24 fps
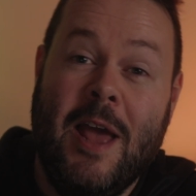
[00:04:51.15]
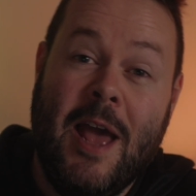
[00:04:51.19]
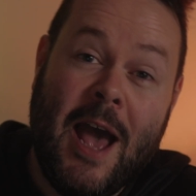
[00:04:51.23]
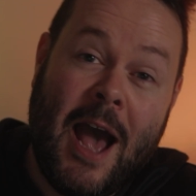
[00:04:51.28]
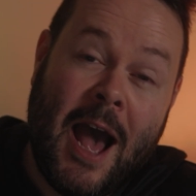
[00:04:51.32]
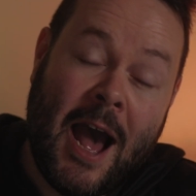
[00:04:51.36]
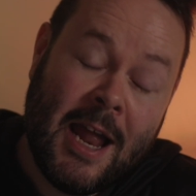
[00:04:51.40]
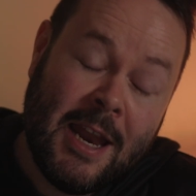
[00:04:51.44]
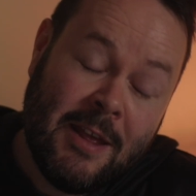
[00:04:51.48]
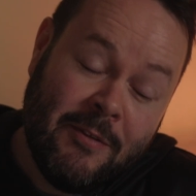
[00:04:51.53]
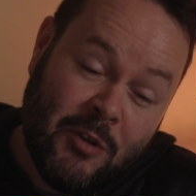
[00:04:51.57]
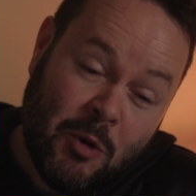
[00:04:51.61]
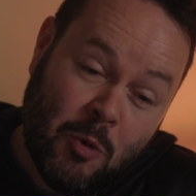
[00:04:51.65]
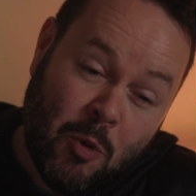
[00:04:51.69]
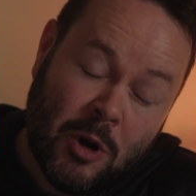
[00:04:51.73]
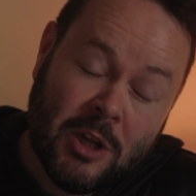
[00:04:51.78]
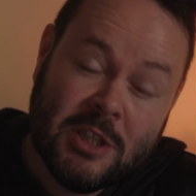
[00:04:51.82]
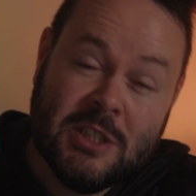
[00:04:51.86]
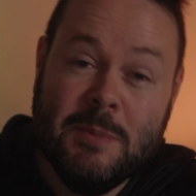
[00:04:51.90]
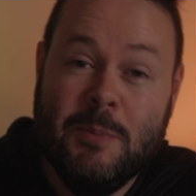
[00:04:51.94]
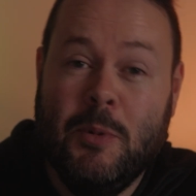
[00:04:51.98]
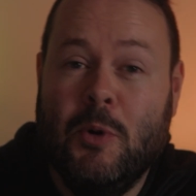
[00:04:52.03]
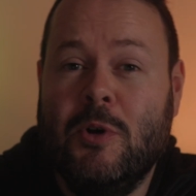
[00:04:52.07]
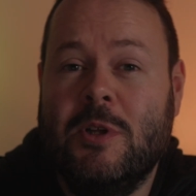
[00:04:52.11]
And if you want to
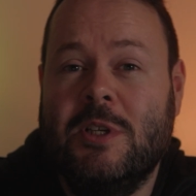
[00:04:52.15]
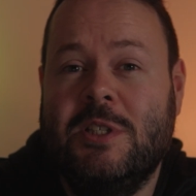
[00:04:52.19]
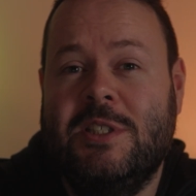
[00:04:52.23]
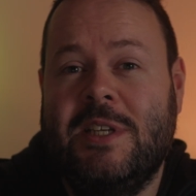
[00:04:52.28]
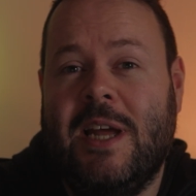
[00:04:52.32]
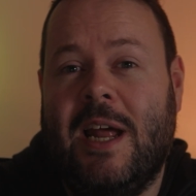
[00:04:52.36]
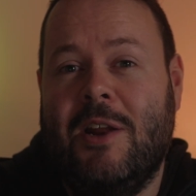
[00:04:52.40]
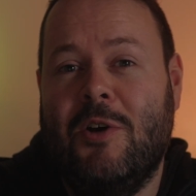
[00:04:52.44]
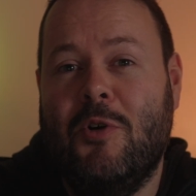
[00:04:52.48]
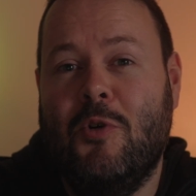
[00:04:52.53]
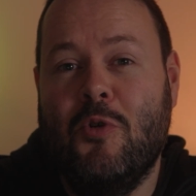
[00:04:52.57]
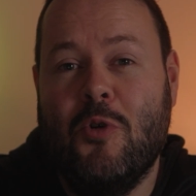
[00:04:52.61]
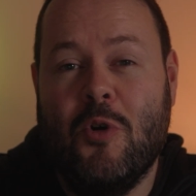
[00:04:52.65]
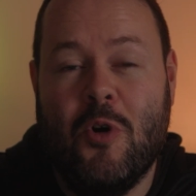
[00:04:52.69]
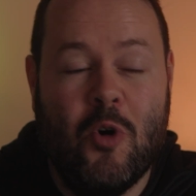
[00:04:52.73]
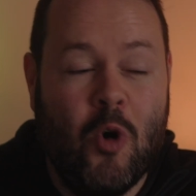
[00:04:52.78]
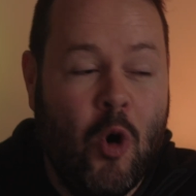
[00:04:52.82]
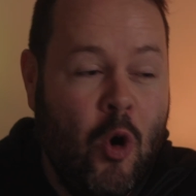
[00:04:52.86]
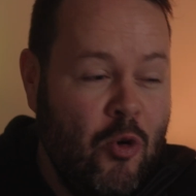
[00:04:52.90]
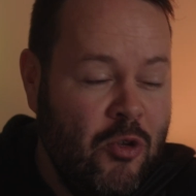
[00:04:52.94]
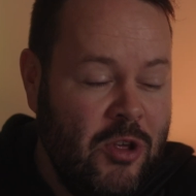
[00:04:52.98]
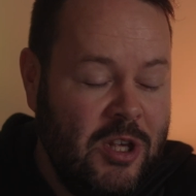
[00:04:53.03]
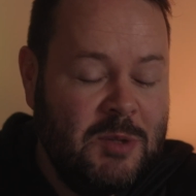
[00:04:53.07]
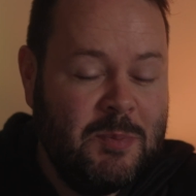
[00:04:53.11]
support this channel,
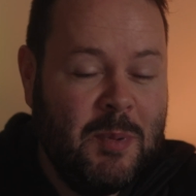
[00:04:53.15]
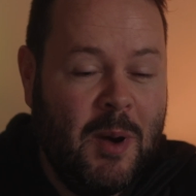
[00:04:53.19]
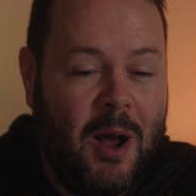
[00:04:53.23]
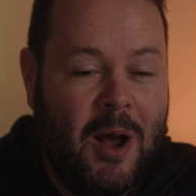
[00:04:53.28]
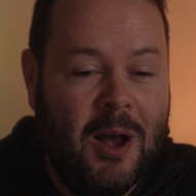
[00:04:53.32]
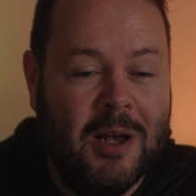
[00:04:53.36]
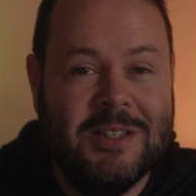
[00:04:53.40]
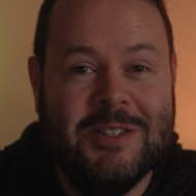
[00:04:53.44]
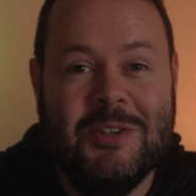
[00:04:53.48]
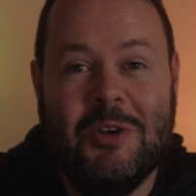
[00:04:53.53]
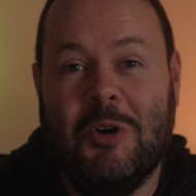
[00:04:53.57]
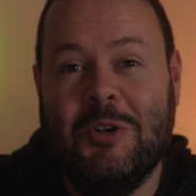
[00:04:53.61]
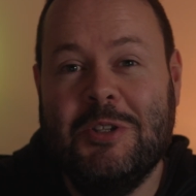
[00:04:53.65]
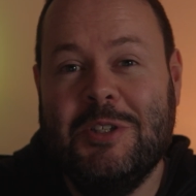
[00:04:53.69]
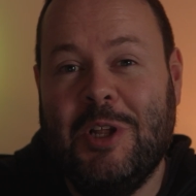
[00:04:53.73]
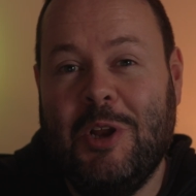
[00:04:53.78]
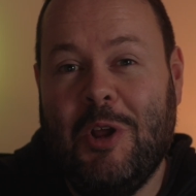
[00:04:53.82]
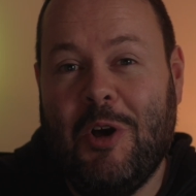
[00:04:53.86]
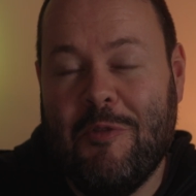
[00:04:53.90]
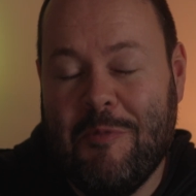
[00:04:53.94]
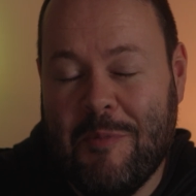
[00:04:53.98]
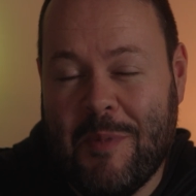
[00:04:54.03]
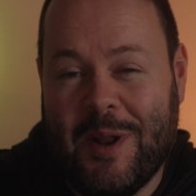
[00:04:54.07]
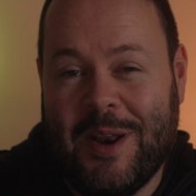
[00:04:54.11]
all these parts cost a lot
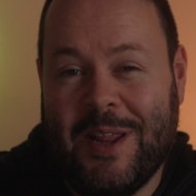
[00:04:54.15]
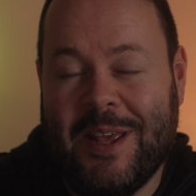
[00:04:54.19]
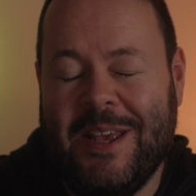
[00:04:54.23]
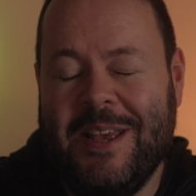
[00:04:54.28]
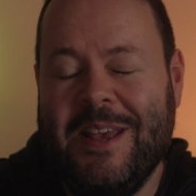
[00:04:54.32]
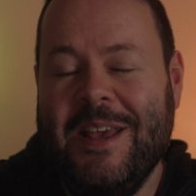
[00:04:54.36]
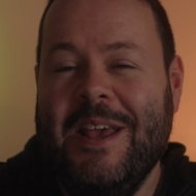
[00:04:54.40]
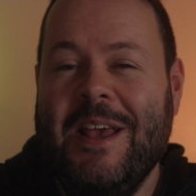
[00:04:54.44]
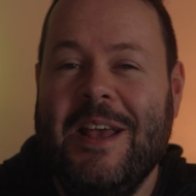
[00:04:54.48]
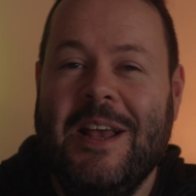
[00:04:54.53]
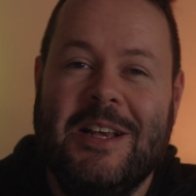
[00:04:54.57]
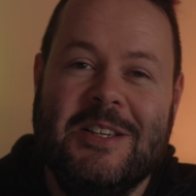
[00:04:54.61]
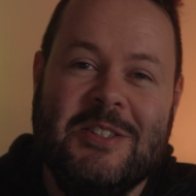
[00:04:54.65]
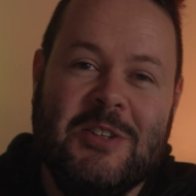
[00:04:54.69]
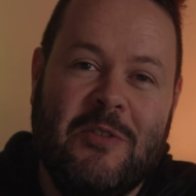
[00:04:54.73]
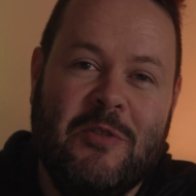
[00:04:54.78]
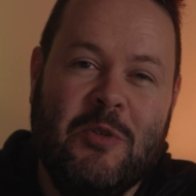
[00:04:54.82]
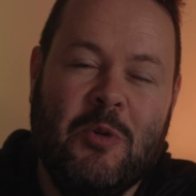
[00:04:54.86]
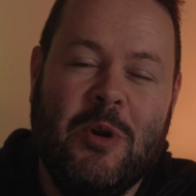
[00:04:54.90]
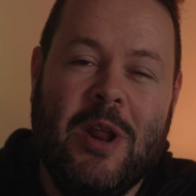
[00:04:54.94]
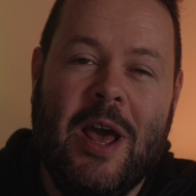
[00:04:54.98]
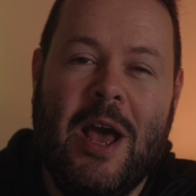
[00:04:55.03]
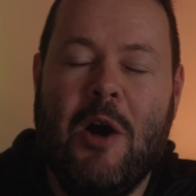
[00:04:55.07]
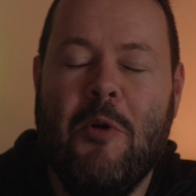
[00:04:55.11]
of money. So if you
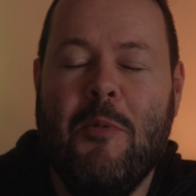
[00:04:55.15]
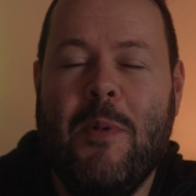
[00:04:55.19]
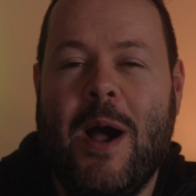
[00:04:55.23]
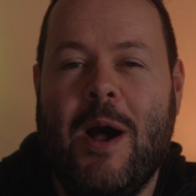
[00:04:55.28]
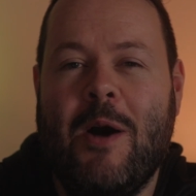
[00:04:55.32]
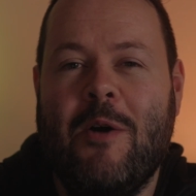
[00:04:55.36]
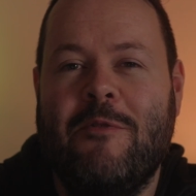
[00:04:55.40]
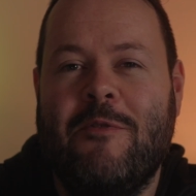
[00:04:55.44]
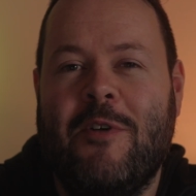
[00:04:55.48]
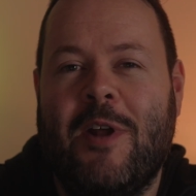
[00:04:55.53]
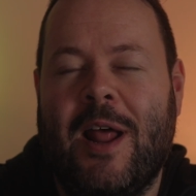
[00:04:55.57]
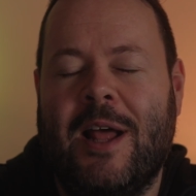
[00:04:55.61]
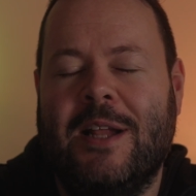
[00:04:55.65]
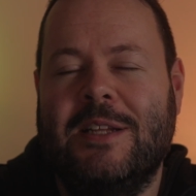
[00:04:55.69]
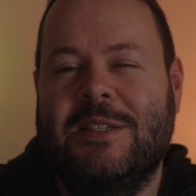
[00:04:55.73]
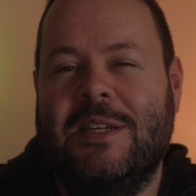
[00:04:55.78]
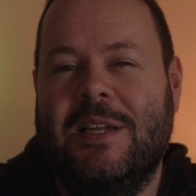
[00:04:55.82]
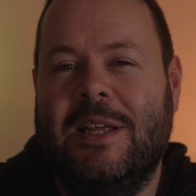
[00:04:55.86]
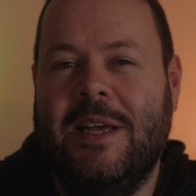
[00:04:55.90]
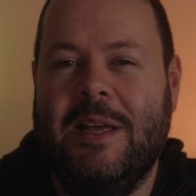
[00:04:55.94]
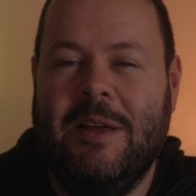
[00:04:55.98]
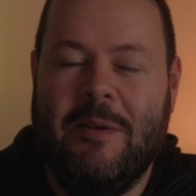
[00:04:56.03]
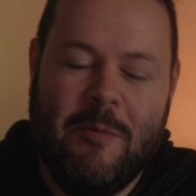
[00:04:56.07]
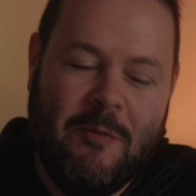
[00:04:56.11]
want to help out
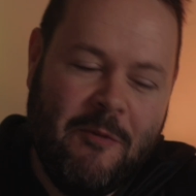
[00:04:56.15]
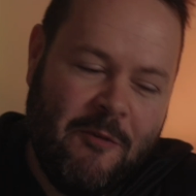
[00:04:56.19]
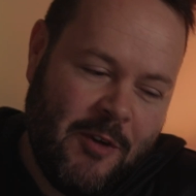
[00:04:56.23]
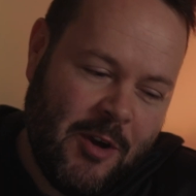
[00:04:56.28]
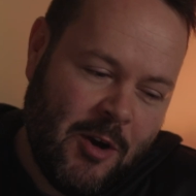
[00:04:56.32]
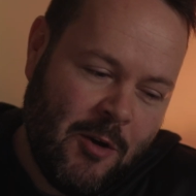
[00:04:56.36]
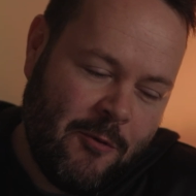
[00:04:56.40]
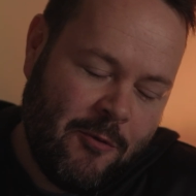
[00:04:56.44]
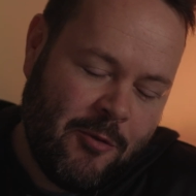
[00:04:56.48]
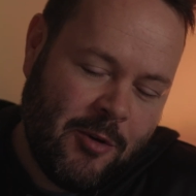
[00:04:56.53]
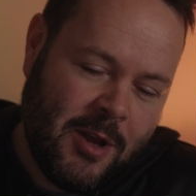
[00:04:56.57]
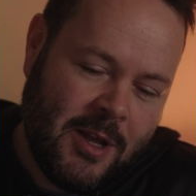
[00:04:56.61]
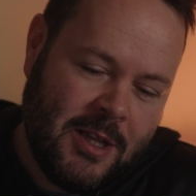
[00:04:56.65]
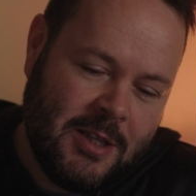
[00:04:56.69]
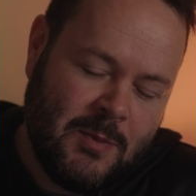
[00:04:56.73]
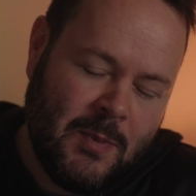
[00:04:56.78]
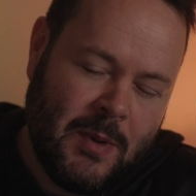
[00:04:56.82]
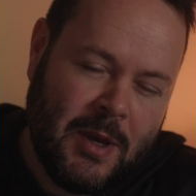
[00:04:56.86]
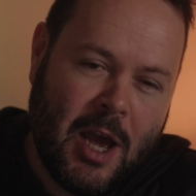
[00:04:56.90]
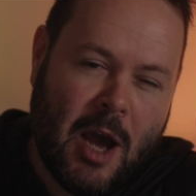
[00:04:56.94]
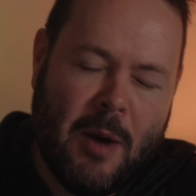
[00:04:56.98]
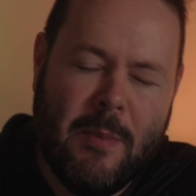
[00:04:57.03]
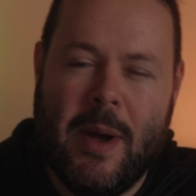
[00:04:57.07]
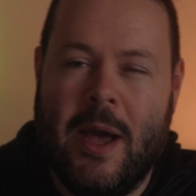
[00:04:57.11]
financially, feel free to
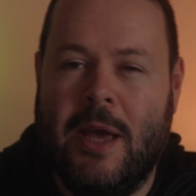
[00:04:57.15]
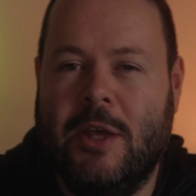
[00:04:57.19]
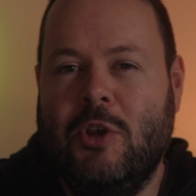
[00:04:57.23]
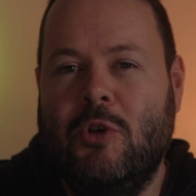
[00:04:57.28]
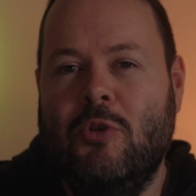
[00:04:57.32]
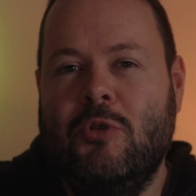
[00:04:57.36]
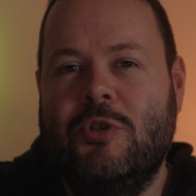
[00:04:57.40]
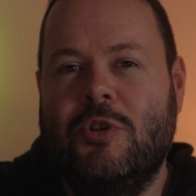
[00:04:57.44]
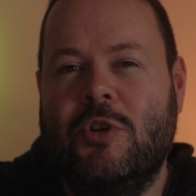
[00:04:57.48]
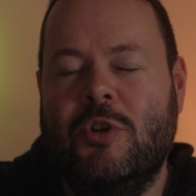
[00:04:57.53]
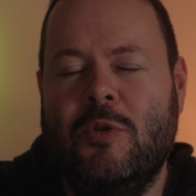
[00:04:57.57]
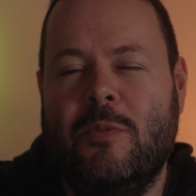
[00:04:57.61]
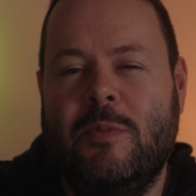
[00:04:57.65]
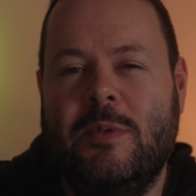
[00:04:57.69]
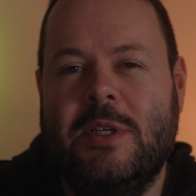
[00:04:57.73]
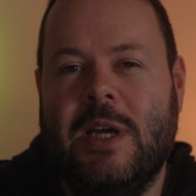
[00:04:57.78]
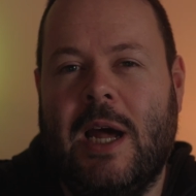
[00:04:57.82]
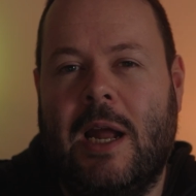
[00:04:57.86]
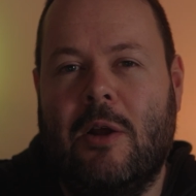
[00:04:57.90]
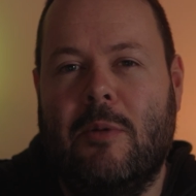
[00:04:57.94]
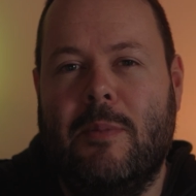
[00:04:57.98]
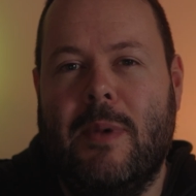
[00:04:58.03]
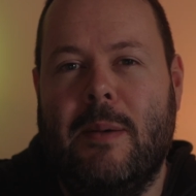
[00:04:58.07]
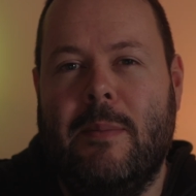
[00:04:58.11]
become a YouTube
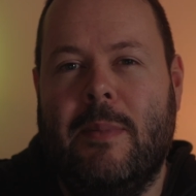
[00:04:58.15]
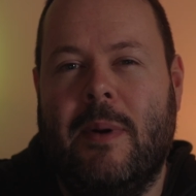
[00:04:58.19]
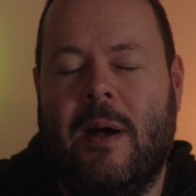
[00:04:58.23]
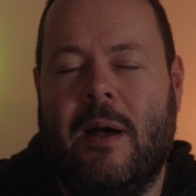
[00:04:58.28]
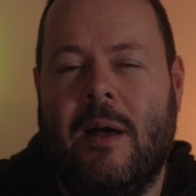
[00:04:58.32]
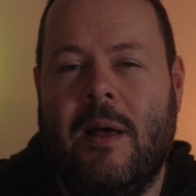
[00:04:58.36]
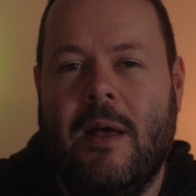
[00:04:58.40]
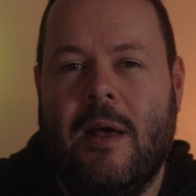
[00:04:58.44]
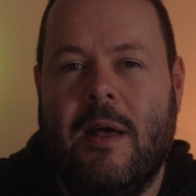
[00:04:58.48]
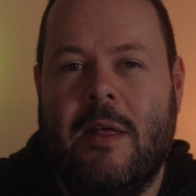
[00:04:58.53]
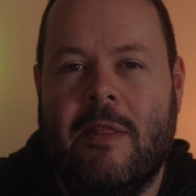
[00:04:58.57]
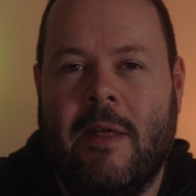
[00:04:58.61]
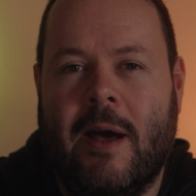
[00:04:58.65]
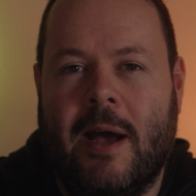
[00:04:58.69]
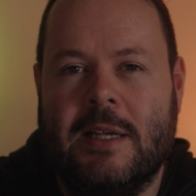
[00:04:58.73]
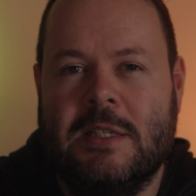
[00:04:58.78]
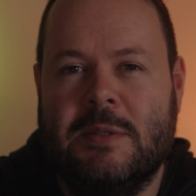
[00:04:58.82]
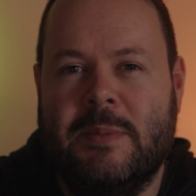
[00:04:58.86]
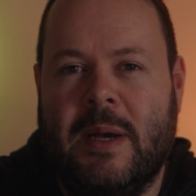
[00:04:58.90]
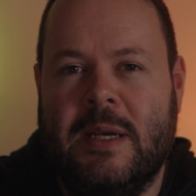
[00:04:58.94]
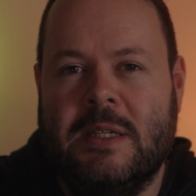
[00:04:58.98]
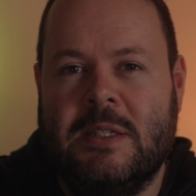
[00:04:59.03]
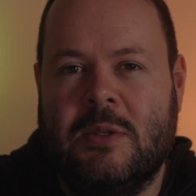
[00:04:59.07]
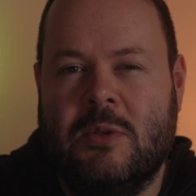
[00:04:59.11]
channel member. That is
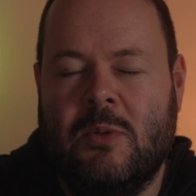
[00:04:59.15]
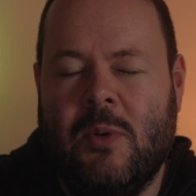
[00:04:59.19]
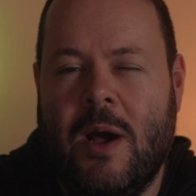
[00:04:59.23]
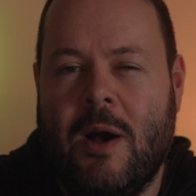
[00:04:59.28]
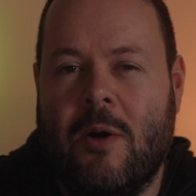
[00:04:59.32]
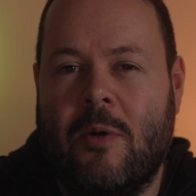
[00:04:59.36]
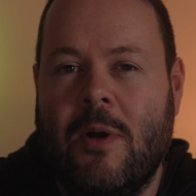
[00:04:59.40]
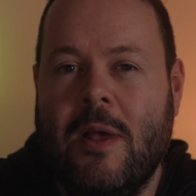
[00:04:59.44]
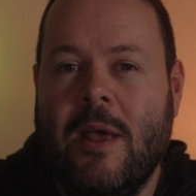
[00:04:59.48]
amazing as well.